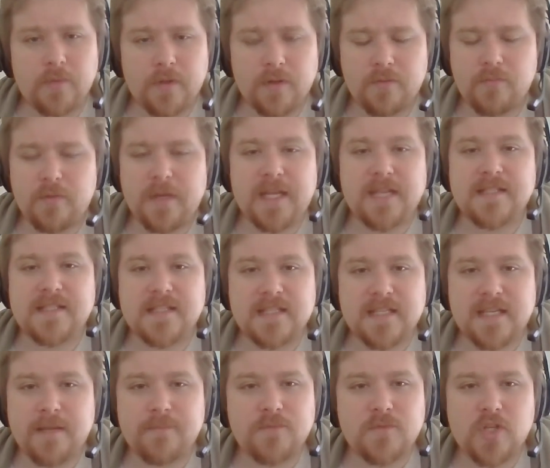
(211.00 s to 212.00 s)
We can
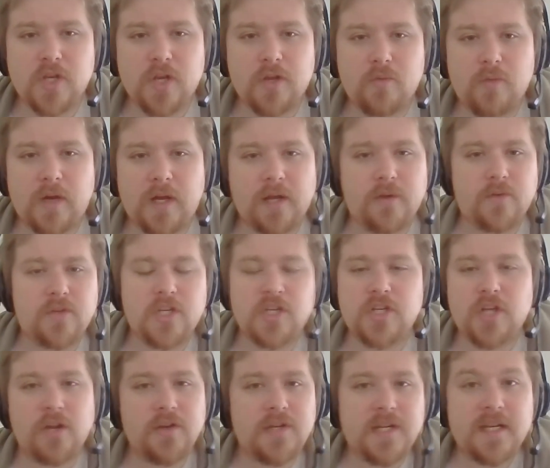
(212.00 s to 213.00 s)
skip turn 1. You
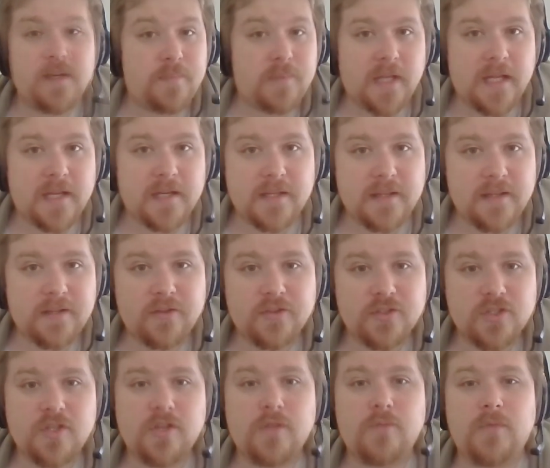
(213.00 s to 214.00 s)
don't need to play anything
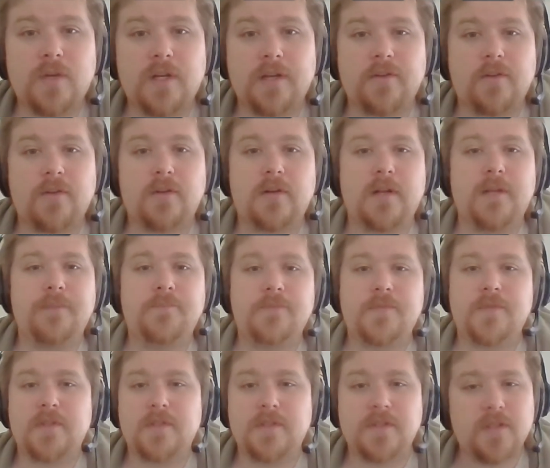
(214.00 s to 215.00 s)
on turn 1, alright?
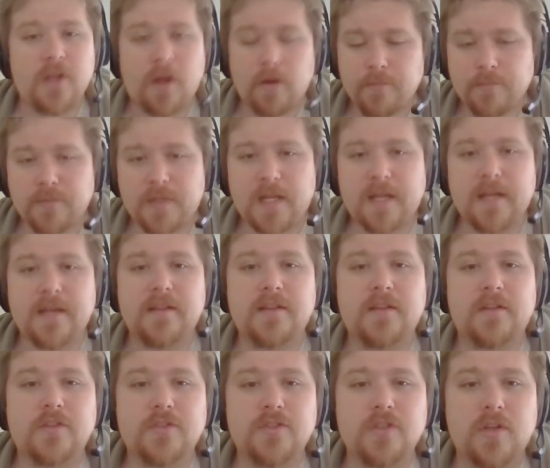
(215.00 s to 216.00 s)
Don't play
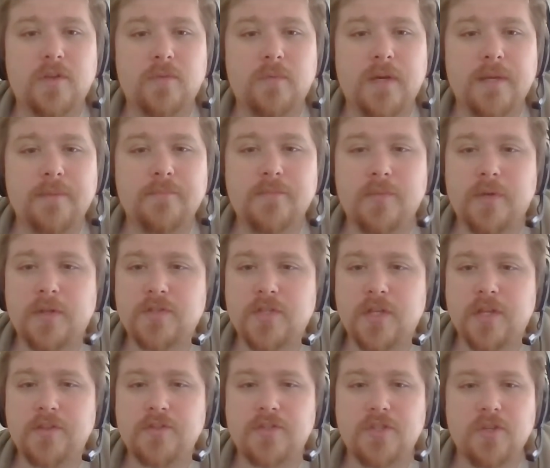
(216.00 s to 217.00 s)
anything on turn 1.
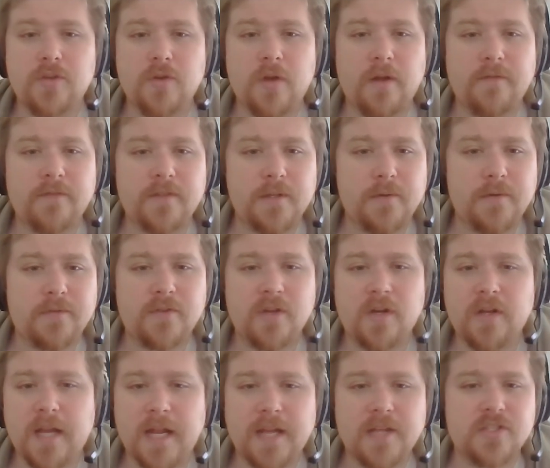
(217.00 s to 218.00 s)
Turn 2, hopefully we've
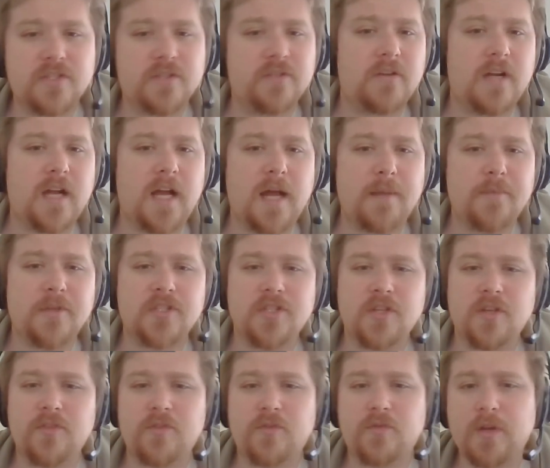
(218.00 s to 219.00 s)
got Angel or Armor.
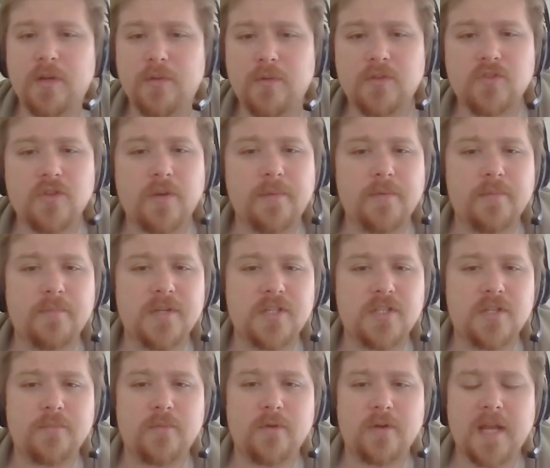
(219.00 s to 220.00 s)
Turn 3, we're dropping
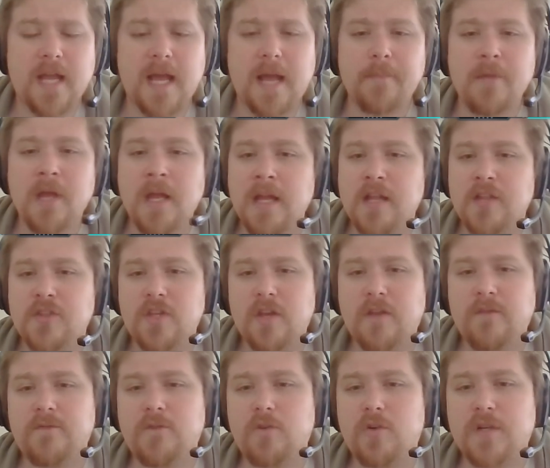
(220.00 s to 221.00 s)
Bishop or Cap.
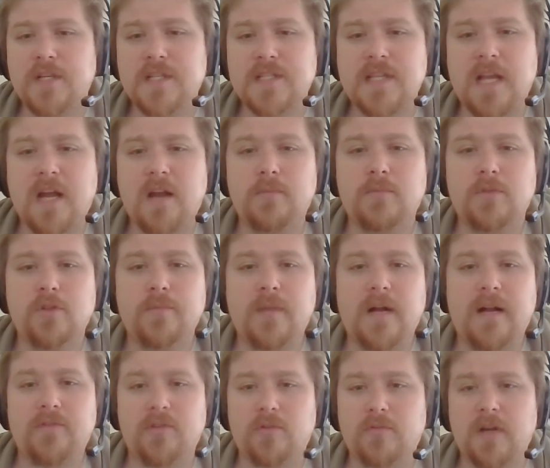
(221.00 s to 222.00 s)
Turn 4, Kazaar and Blue
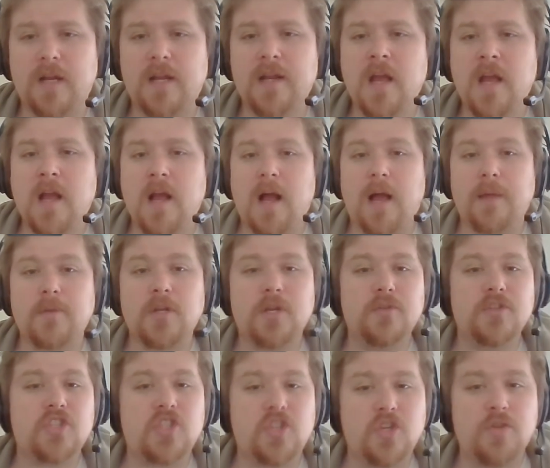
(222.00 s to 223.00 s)
Marvel, right? I'm going
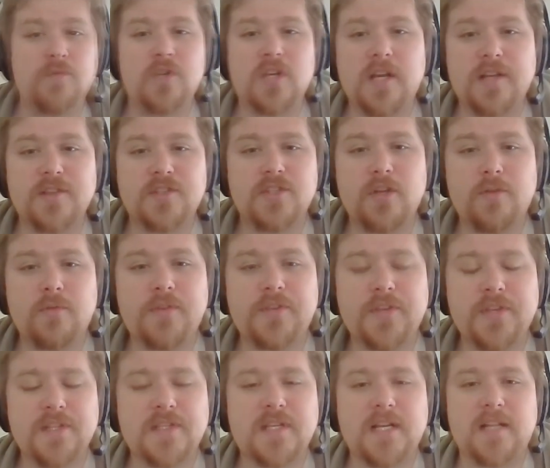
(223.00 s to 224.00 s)
to assume you guys know what
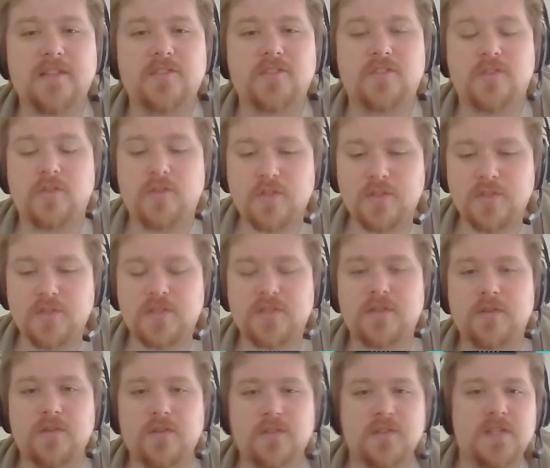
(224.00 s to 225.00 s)
these cards do, because
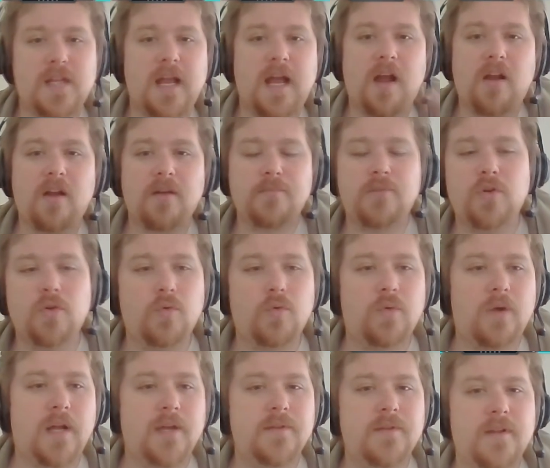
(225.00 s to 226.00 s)
they are in Pool
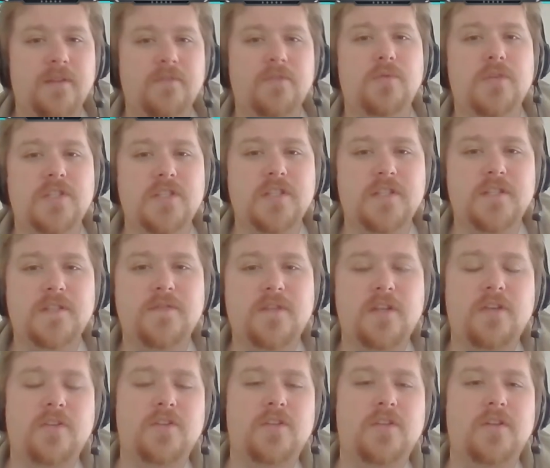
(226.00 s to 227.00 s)
1. If you're watching this
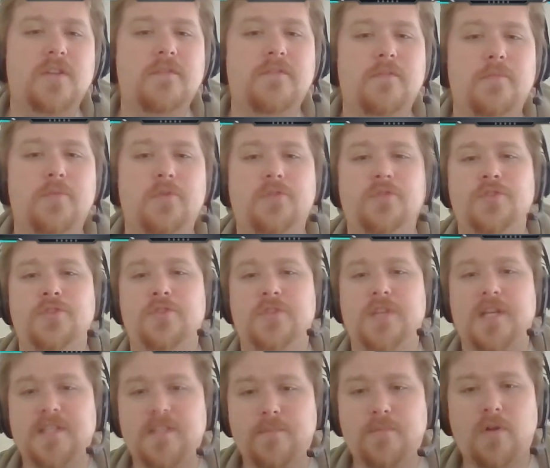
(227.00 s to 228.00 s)
video and you're looking for Pool 2
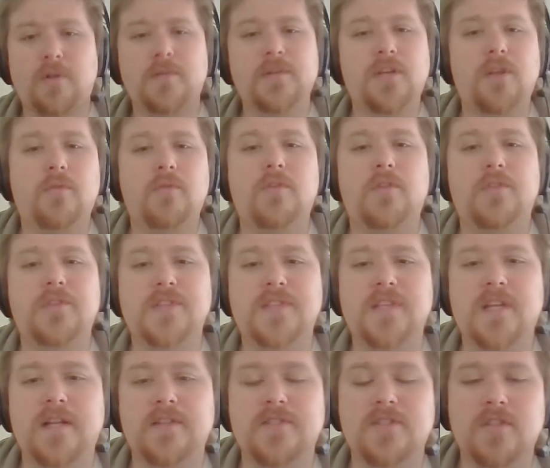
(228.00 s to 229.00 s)
decks, you probably know what all these
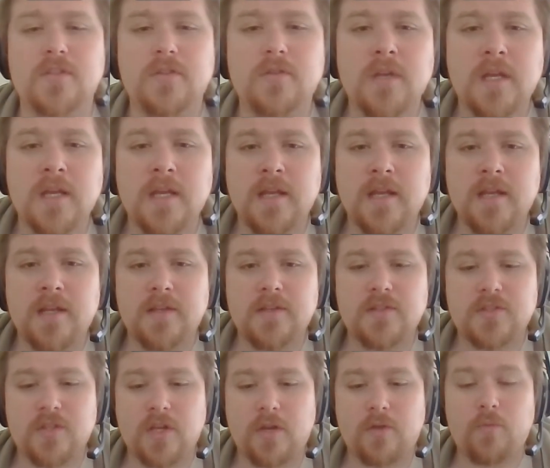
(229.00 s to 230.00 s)
cards do.
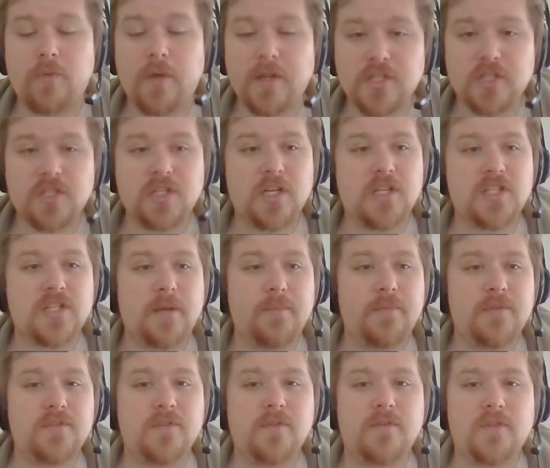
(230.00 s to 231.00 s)
So we're just going to
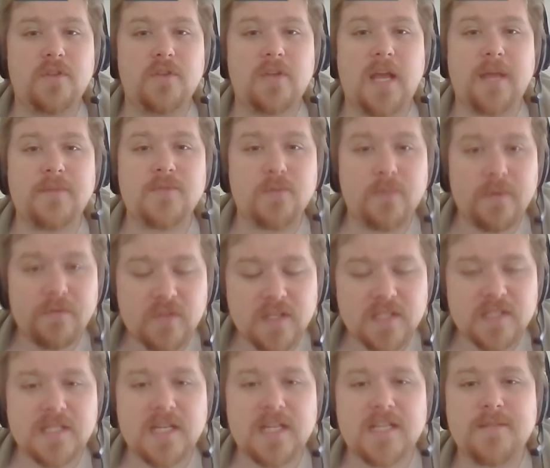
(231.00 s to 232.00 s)
jump into a few games with
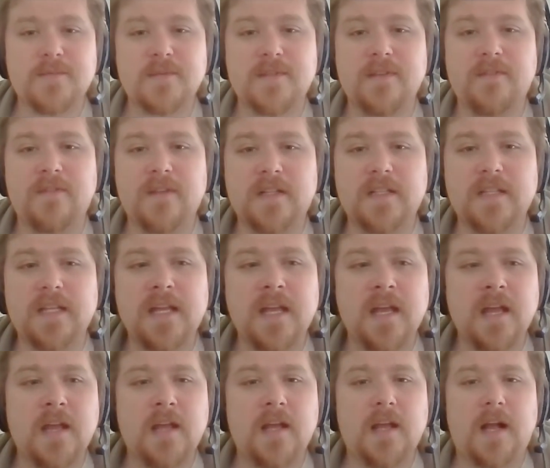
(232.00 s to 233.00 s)
this deck specifically,
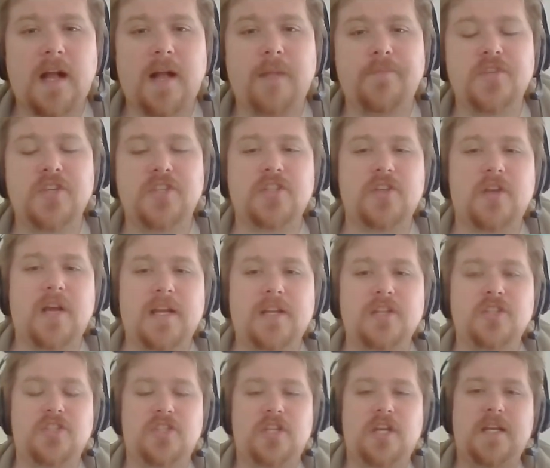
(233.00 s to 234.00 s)
just so I
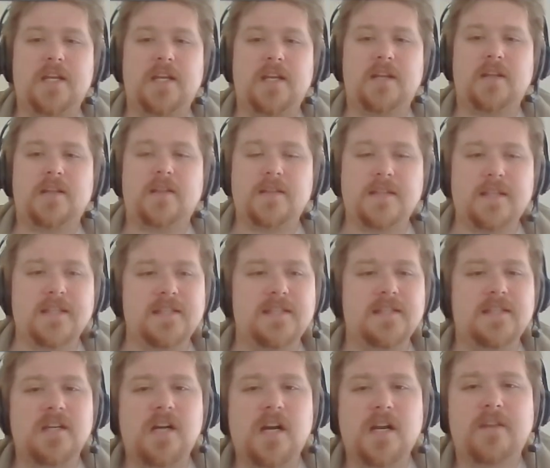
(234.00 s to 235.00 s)
can show you. This
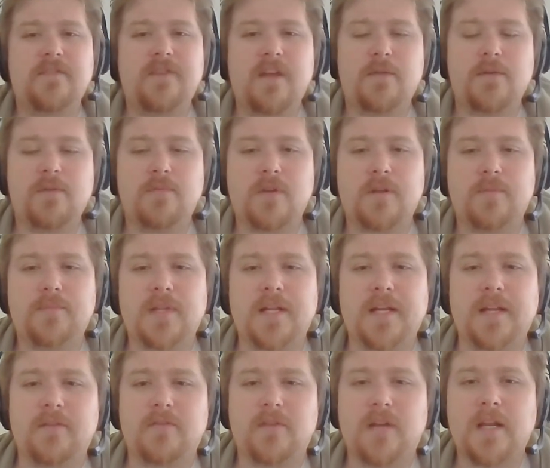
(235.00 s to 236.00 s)
is kind of how we want to
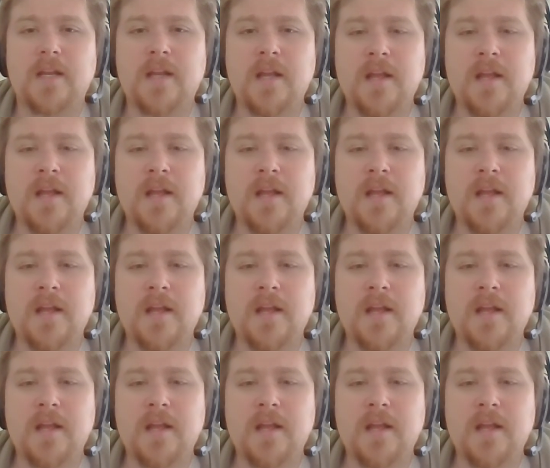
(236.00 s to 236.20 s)
play it, right?